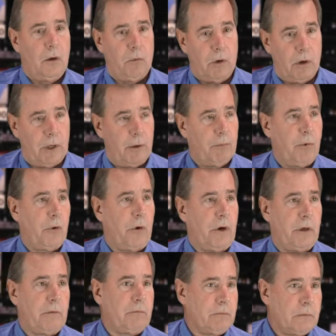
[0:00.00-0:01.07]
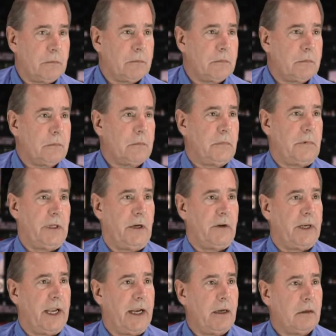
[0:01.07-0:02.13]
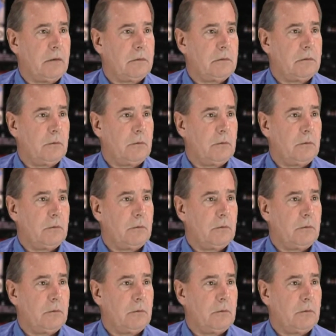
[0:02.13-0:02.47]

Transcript: We'll import their data,